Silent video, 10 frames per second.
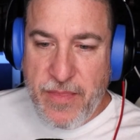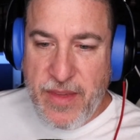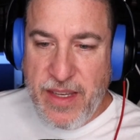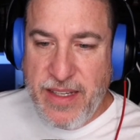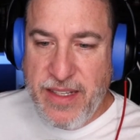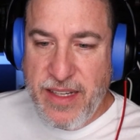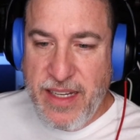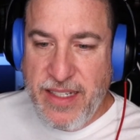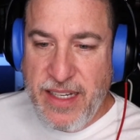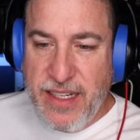
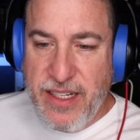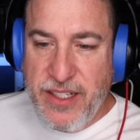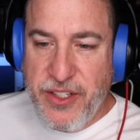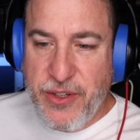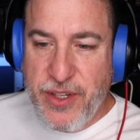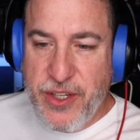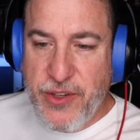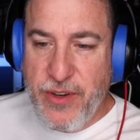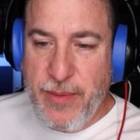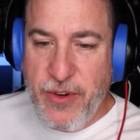Is it because you're a
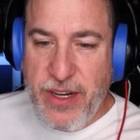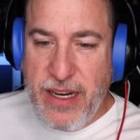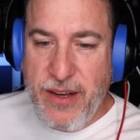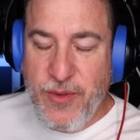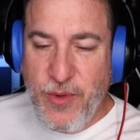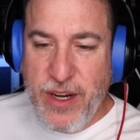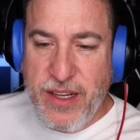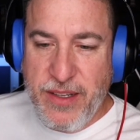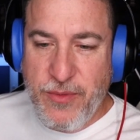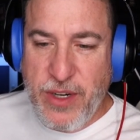streamer now? What
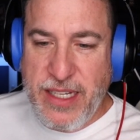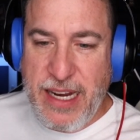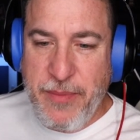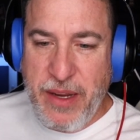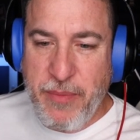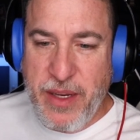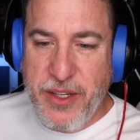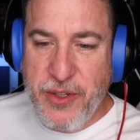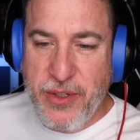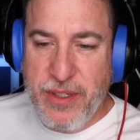does that mean,
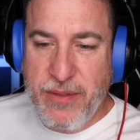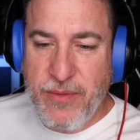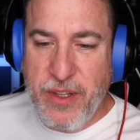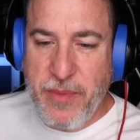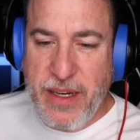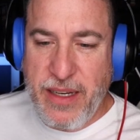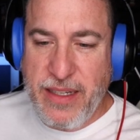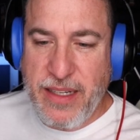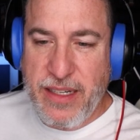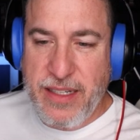B-Shoot? What do you mean?
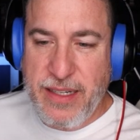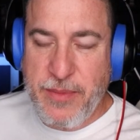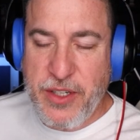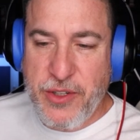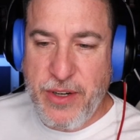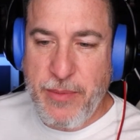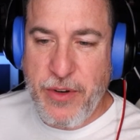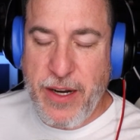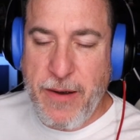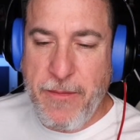Is it because I'm a streamer
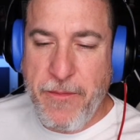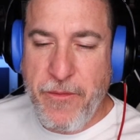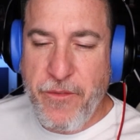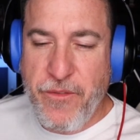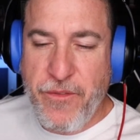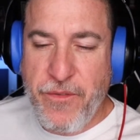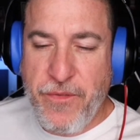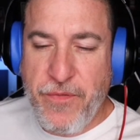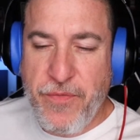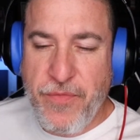now?
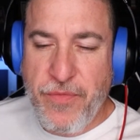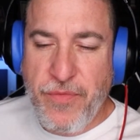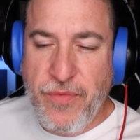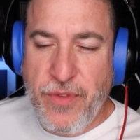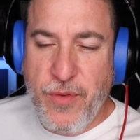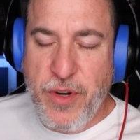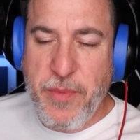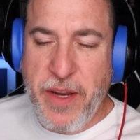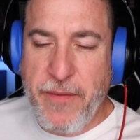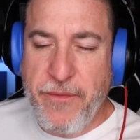What do you
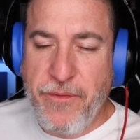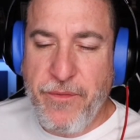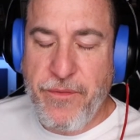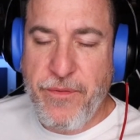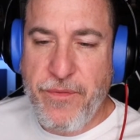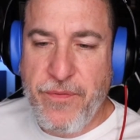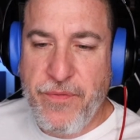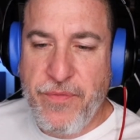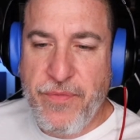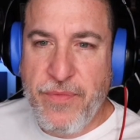mean?
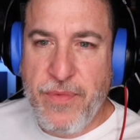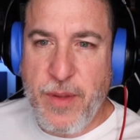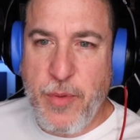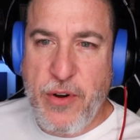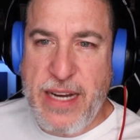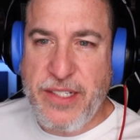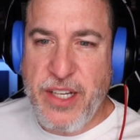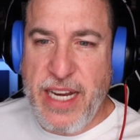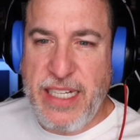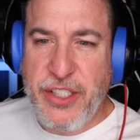The
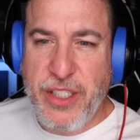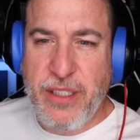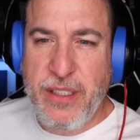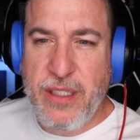procrastination?